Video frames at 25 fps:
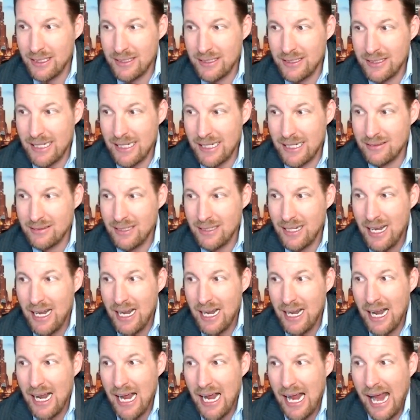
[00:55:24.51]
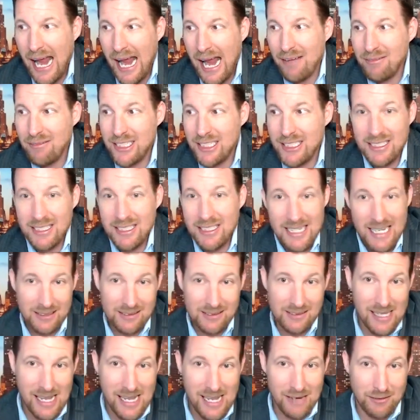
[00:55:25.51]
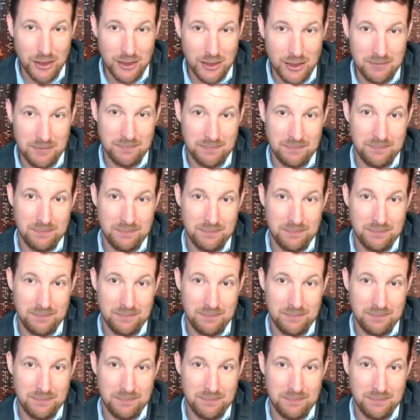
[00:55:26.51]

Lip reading: and that's having a next level.